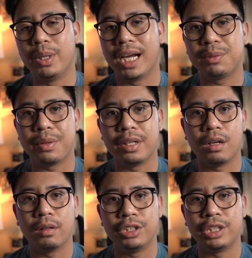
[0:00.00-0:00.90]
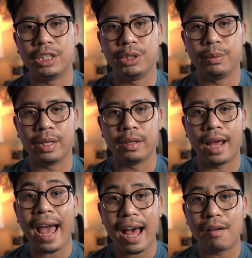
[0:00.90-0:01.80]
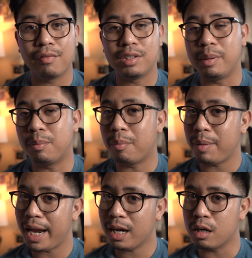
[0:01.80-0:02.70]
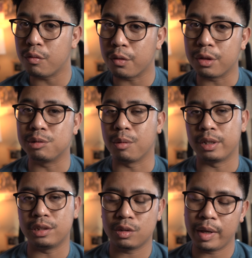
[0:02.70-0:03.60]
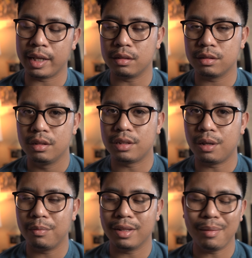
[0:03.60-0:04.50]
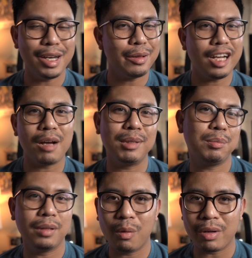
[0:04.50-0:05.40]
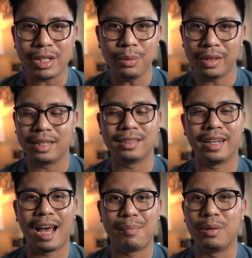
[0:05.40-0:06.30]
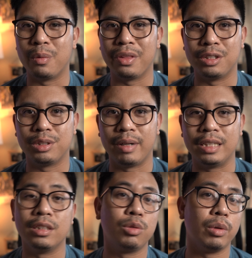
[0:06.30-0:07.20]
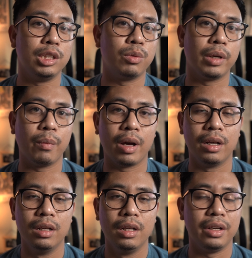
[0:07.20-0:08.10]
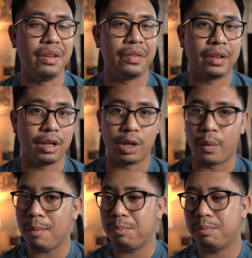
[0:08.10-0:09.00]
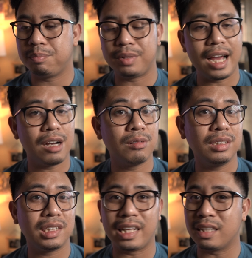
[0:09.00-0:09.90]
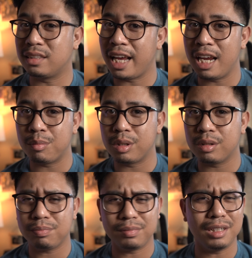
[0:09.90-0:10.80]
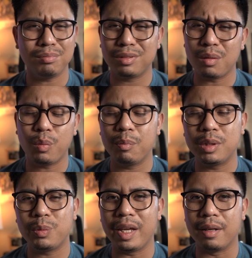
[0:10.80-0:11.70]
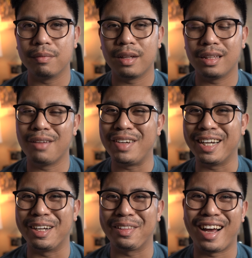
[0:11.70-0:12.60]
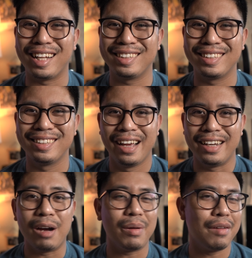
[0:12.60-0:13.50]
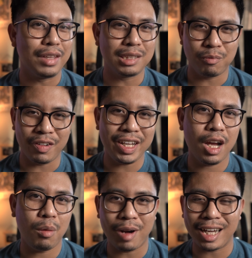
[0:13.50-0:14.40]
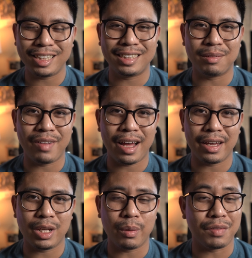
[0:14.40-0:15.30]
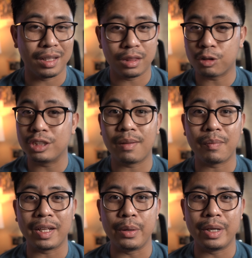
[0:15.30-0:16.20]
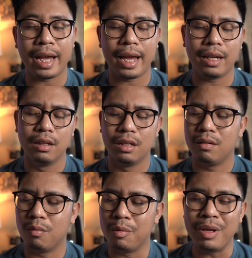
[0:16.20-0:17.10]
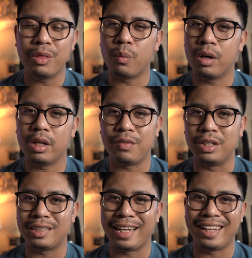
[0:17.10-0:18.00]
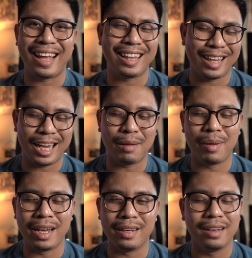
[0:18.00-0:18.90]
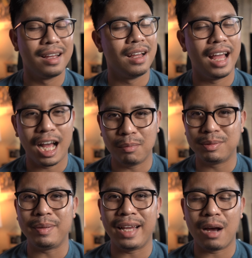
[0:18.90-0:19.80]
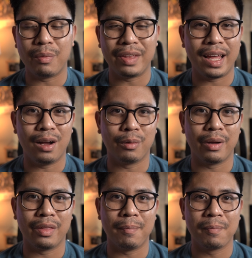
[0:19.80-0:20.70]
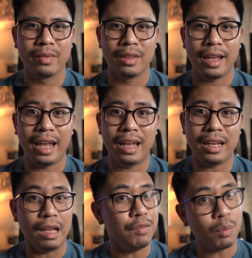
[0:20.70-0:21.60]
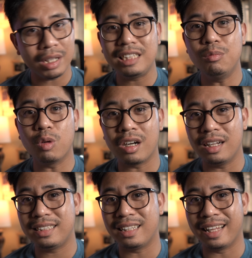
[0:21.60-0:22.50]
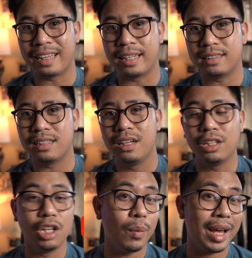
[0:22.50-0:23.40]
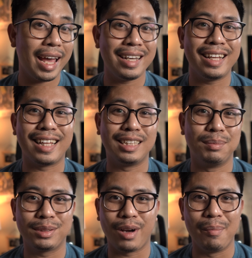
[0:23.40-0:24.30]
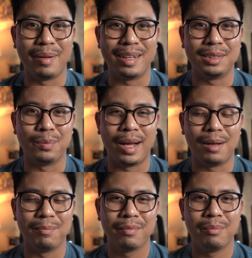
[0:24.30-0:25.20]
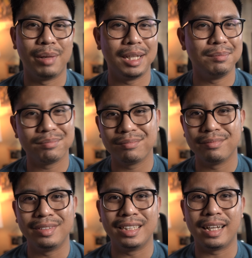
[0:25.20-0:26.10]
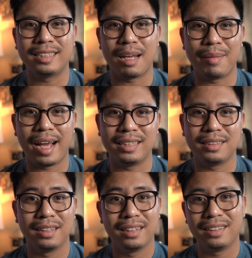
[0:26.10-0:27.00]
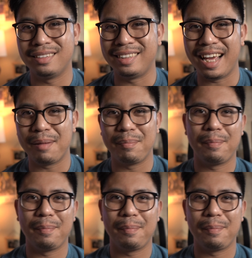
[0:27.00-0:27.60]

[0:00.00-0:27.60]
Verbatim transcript: you guys with the knowledge that you can have to be prepared for those market swings. So let me know in the comments below what you think is going to happen with interest rates in 2021. Do you think they're going to go up, down, stay the same, or, you know, somewhere in between? Love to hear your thoughts. Now, if this video brought you some value, if you learned something new today, would mean the world if you just hit that like button. Helps me out with the algorithm. And if you want to see more content like this, go ahead and hit that subscribe button as well. But until next time, guys, see ya.